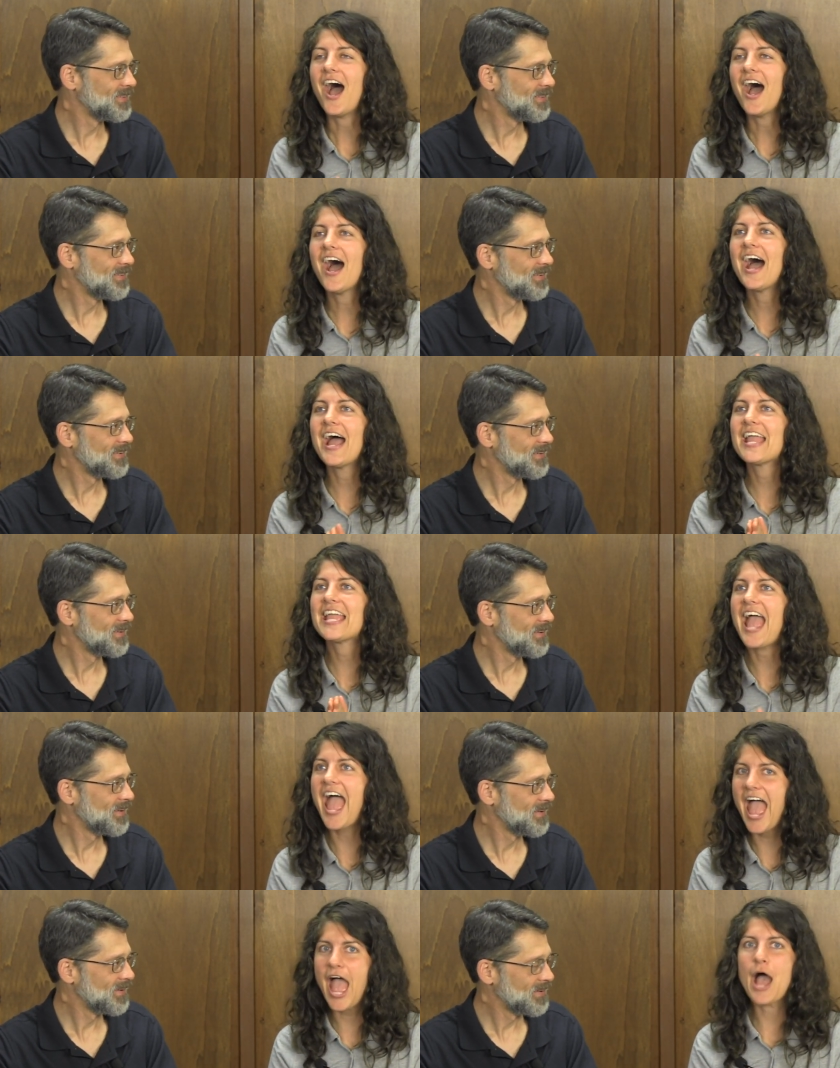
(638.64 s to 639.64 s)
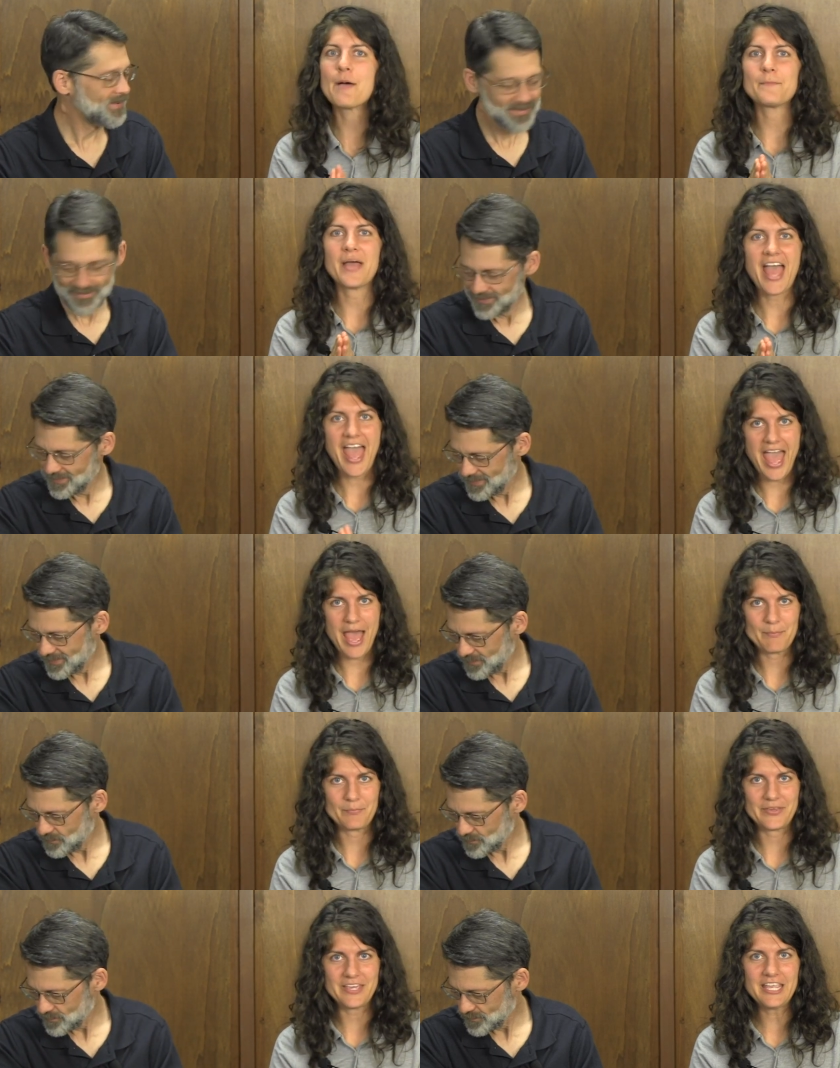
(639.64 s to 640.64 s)
Speaker 1: I am
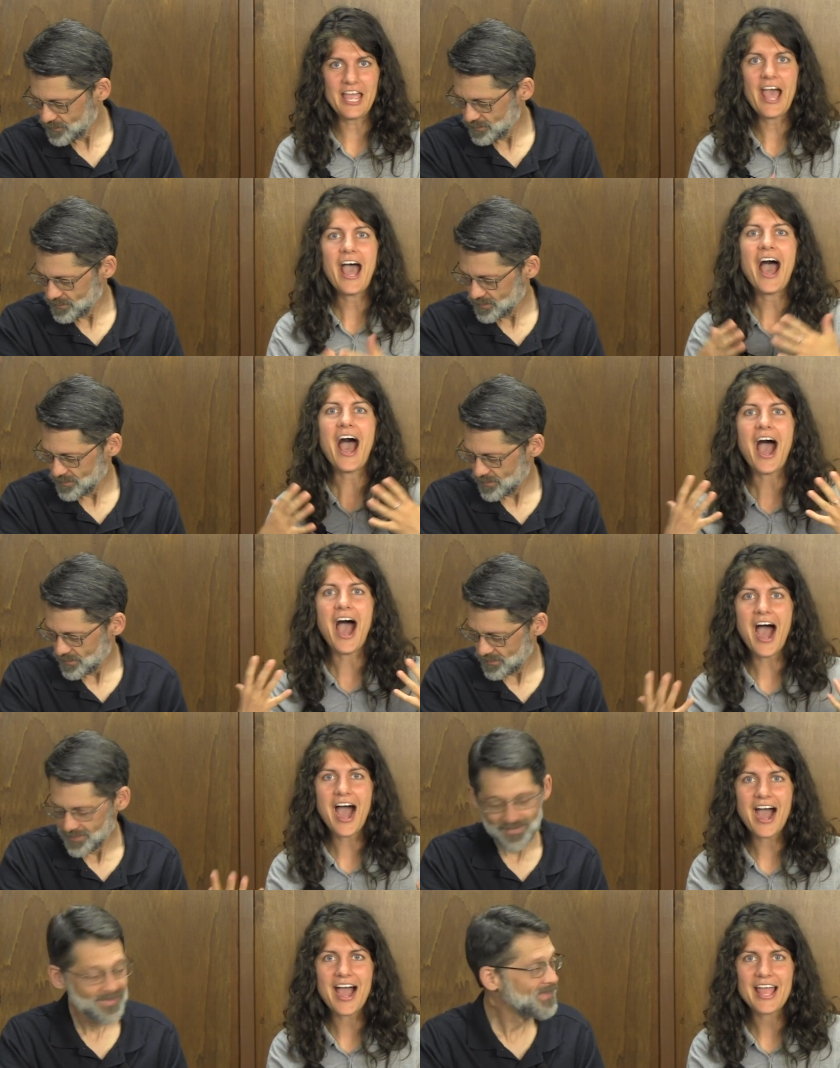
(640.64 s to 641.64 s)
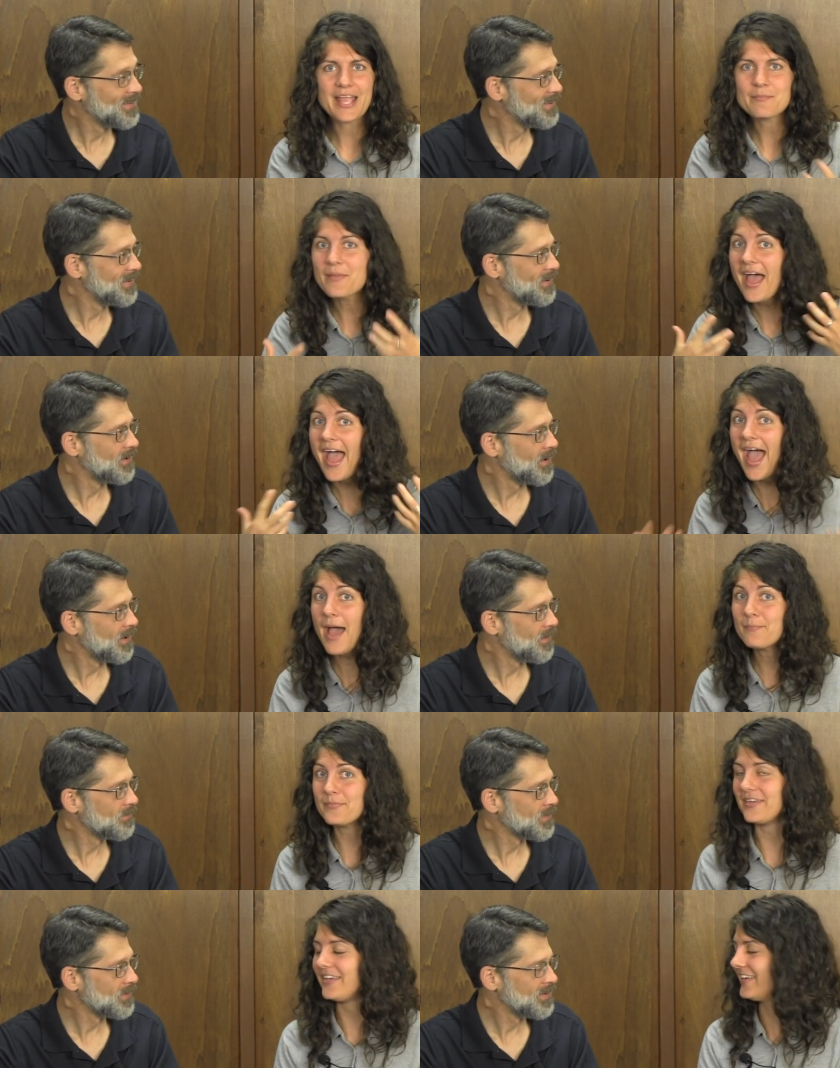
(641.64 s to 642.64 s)
happy. I'm
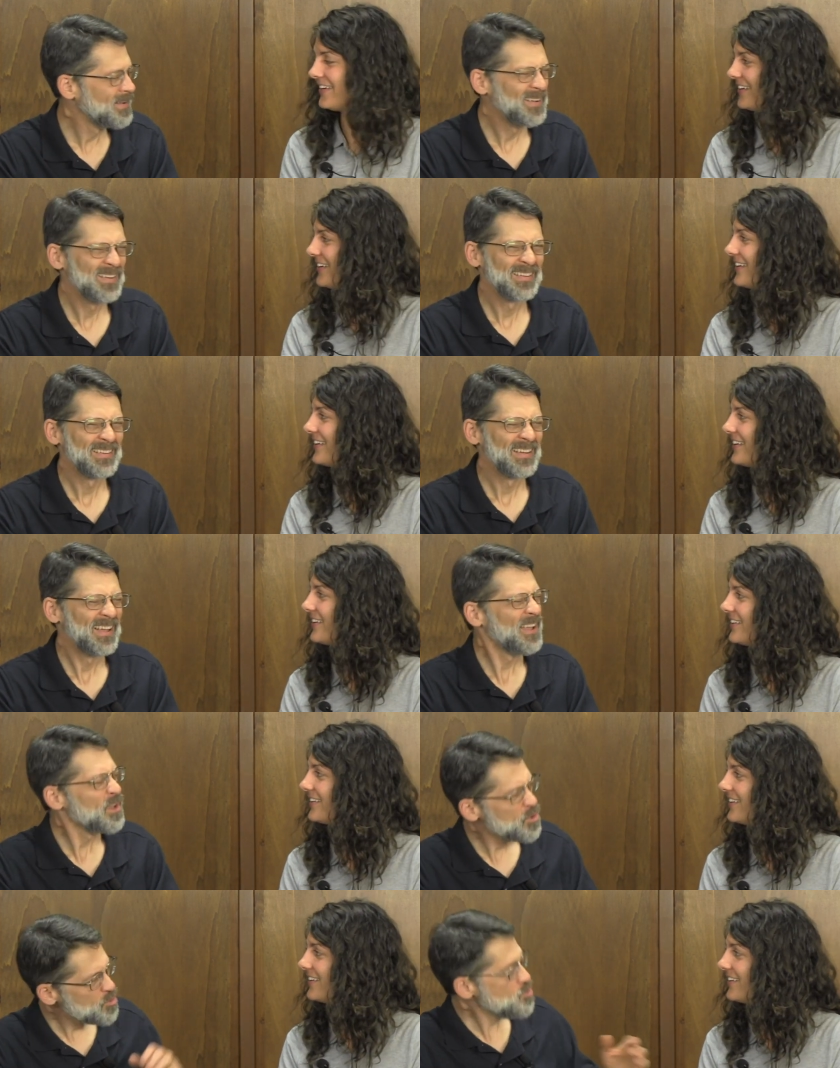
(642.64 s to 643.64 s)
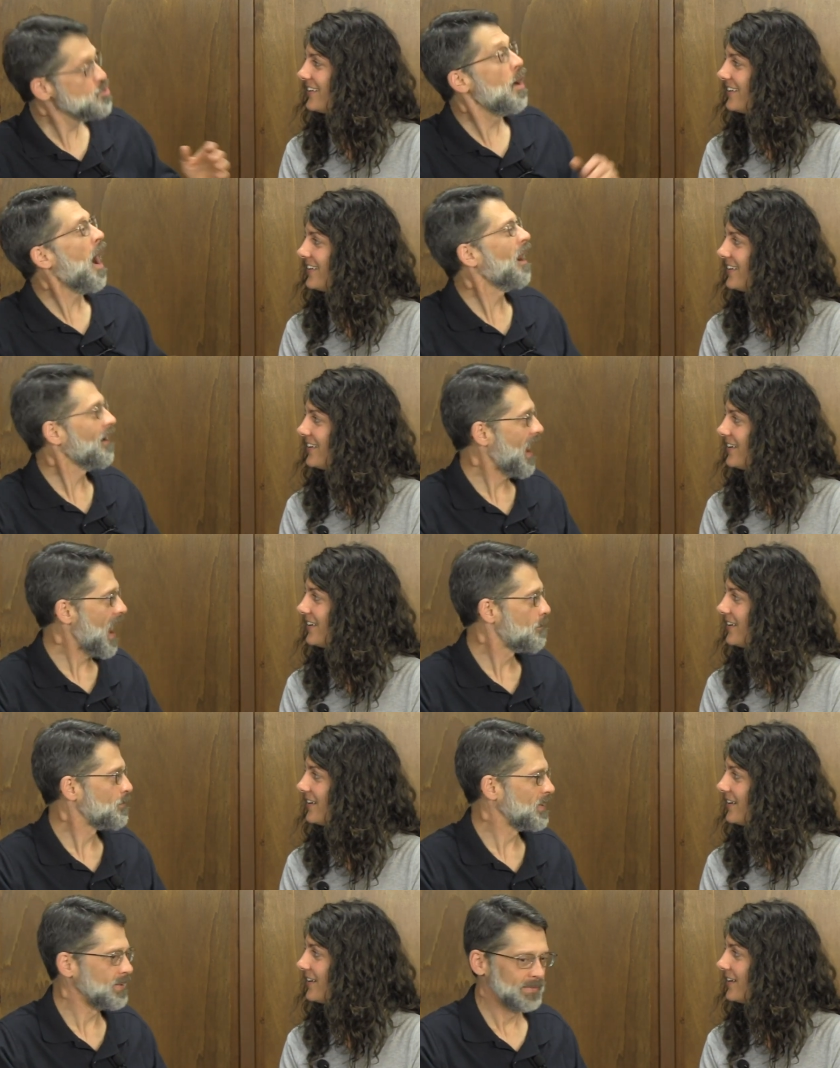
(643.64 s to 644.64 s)
happy.
Speaker 2: You are
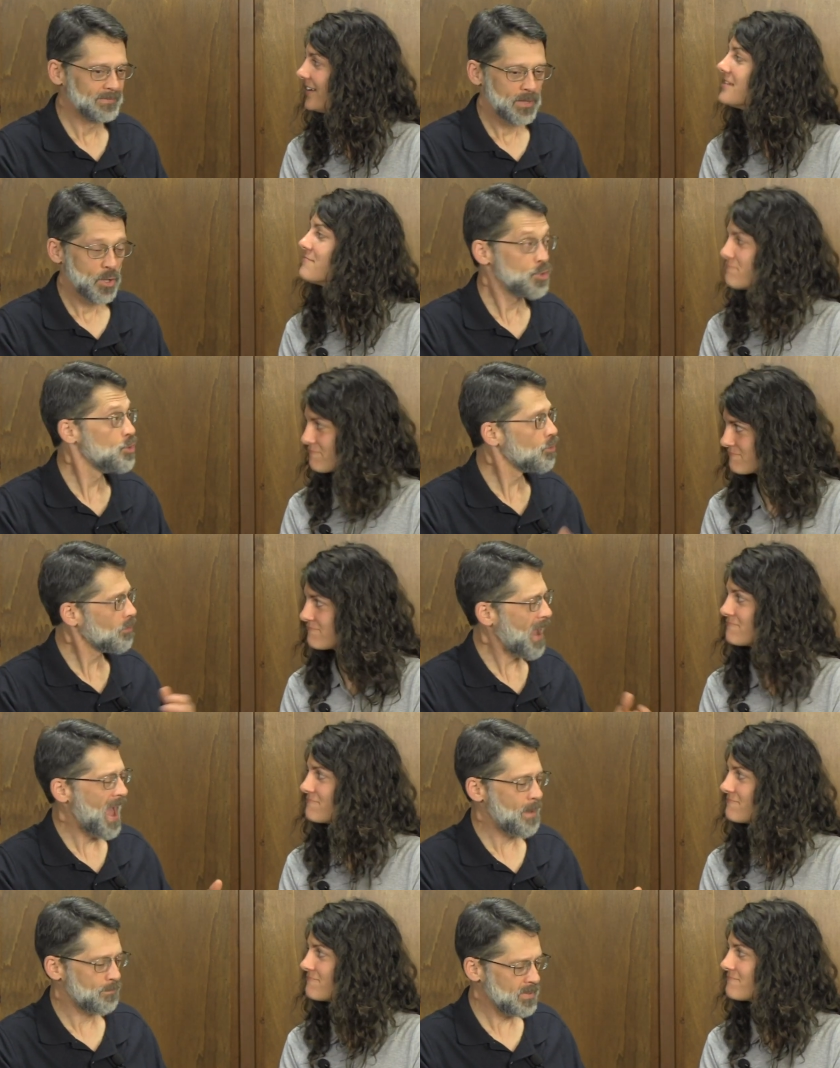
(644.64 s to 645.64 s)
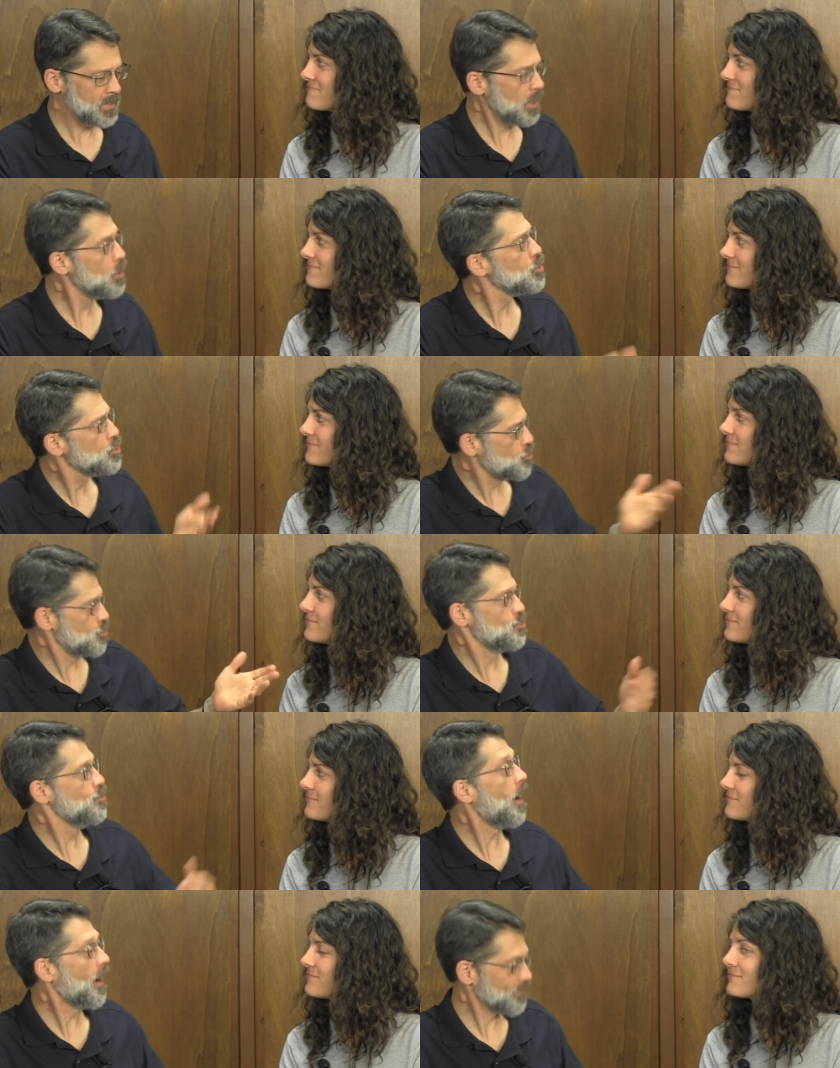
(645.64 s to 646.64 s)
happy. You're happy.
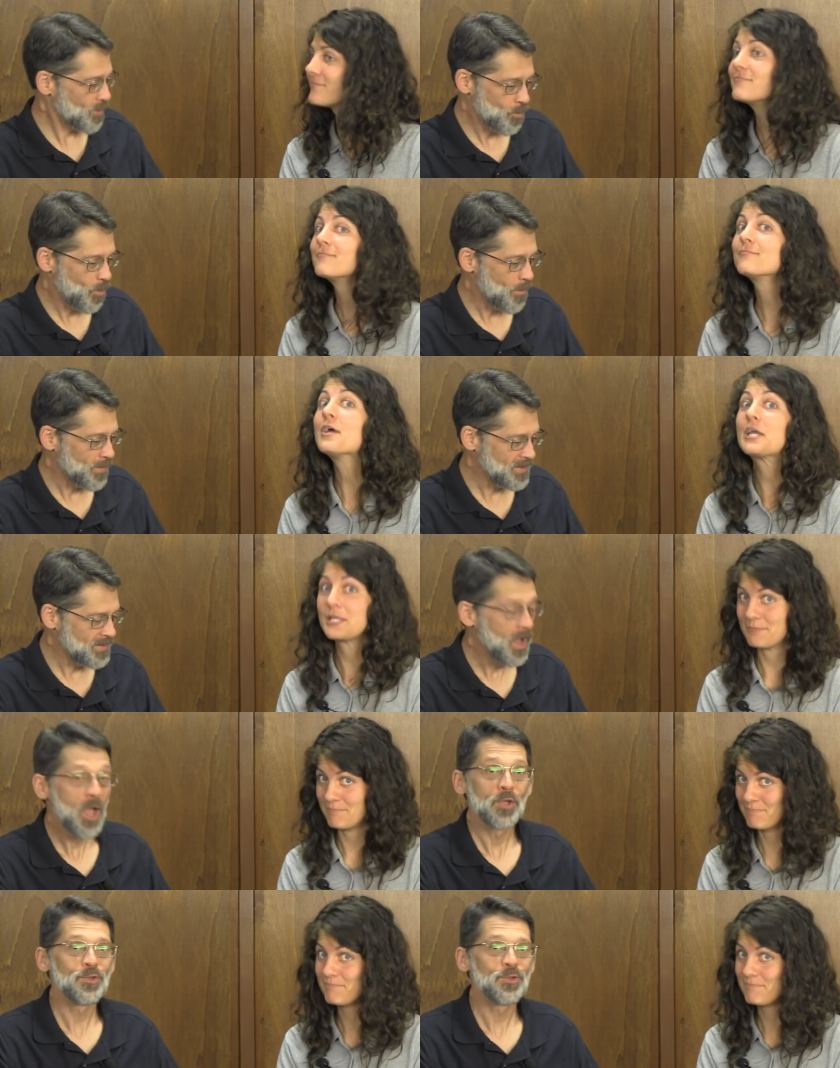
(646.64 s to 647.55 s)
You are a woman.